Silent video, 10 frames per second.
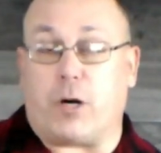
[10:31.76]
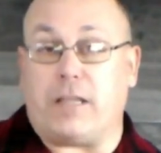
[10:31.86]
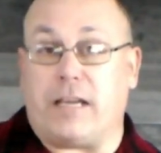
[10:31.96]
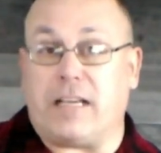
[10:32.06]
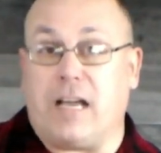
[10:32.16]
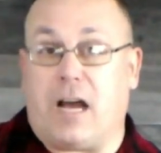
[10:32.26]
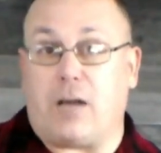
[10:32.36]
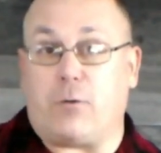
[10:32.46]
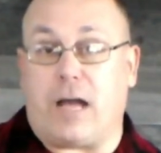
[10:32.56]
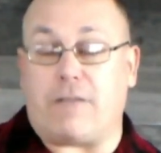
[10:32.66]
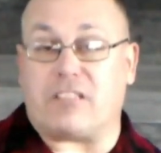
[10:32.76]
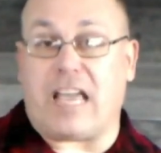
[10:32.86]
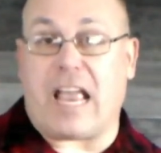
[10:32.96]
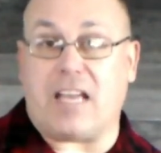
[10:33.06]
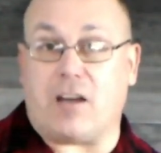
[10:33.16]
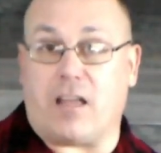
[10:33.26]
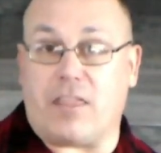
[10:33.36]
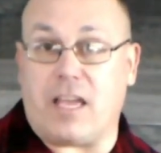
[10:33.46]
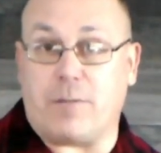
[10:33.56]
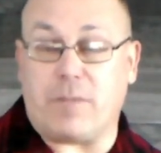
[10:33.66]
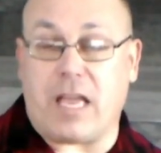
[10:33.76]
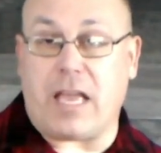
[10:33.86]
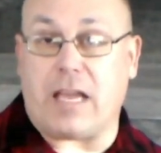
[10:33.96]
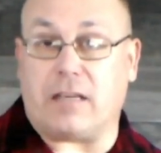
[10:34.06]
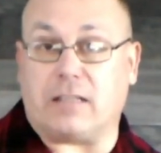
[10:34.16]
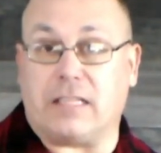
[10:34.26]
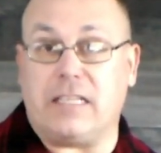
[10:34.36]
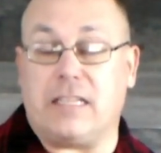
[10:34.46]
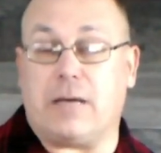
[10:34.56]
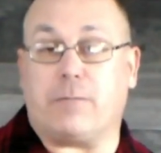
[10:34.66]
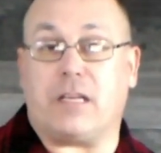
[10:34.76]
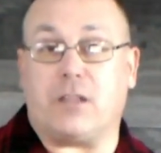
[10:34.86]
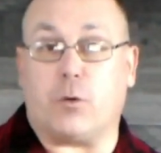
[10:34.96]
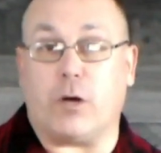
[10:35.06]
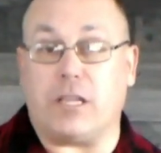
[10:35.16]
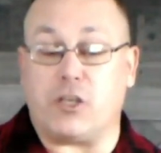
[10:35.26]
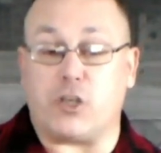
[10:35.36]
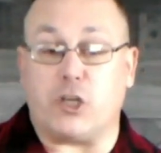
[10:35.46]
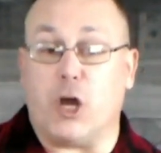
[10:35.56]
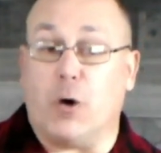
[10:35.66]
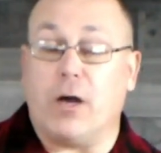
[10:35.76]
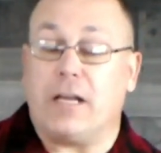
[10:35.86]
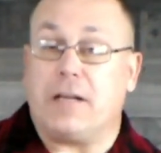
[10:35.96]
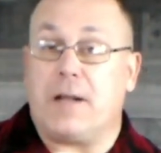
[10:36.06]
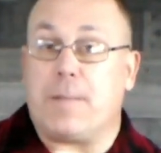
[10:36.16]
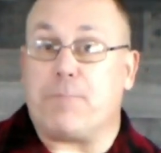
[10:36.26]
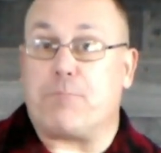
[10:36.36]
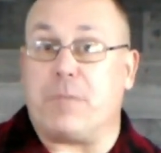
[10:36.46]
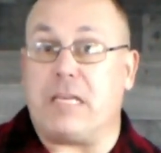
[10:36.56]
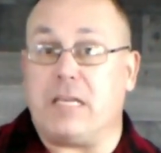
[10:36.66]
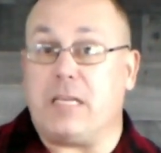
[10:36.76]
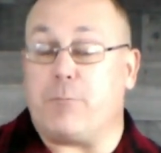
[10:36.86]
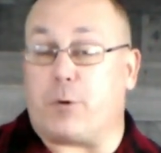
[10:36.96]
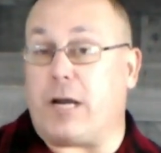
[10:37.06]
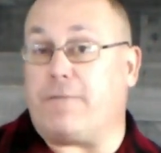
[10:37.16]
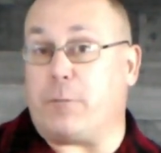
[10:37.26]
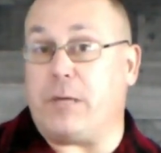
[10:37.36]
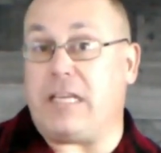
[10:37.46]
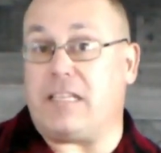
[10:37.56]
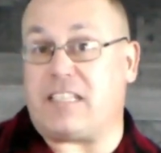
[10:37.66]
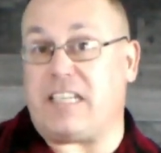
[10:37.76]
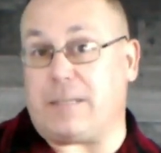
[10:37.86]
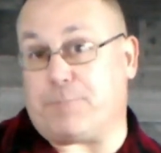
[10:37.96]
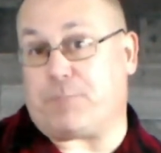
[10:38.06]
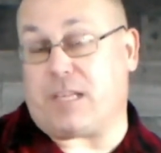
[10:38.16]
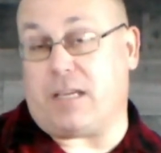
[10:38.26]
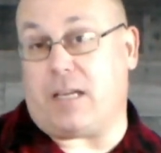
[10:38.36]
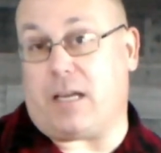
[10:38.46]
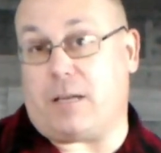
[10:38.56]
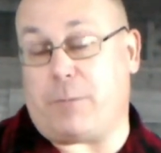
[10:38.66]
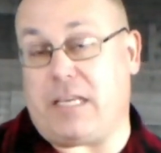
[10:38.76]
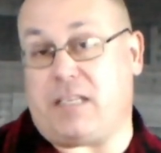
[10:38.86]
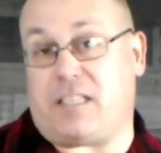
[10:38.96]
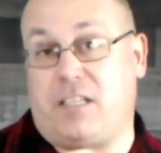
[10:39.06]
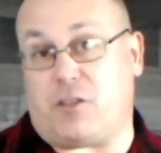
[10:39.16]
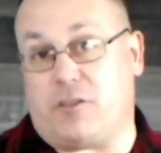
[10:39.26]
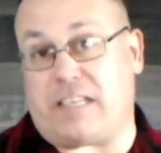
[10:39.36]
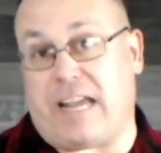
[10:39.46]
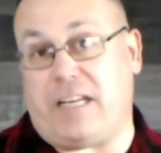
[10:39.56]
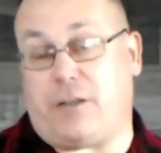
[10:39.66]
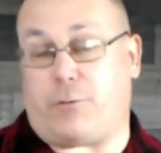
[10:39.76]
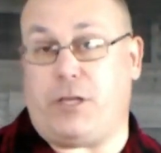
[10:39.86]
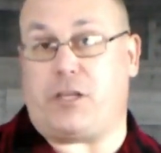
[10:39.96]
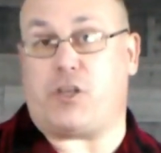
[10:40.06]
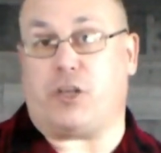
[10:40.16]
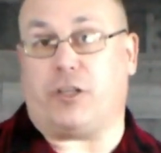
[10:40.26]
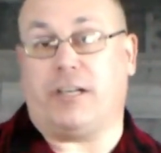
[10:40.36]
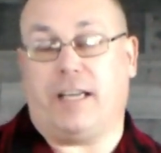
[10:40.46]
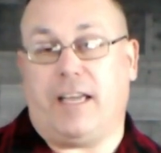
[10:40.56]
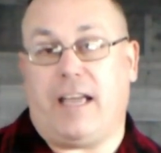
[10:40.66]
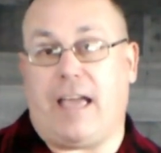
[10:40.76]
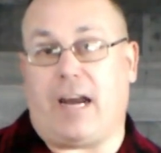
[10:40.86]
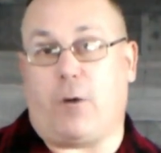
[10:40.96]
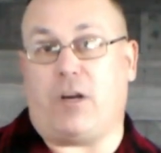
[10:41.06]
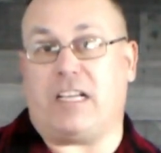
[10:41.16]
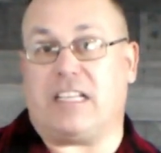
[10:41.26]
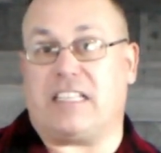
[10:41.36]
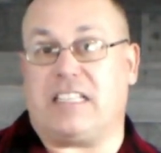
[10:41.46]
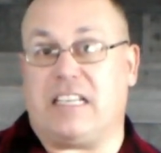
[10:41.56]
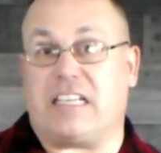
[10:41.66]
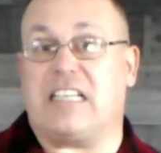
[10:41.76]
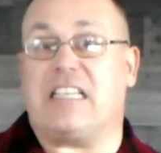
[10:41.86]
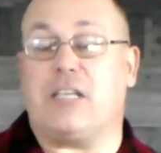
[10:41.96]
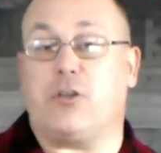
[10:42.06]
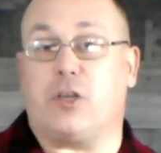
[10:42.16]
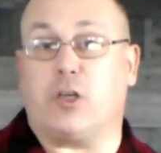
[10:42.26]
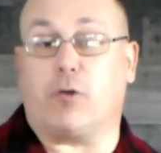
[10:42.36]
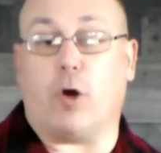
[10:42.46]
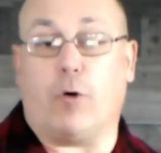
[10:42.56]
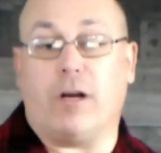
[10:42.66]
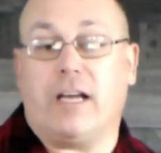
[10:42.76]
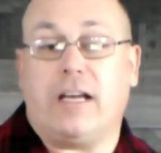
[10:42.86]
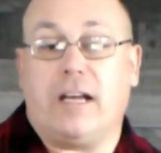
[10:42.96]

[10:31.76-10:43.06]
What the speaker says: pray that God will have his hand on them and lead them in the way they should go. Be praying for PEC. PEC turns 83 this year, and I want to see it continue to grow.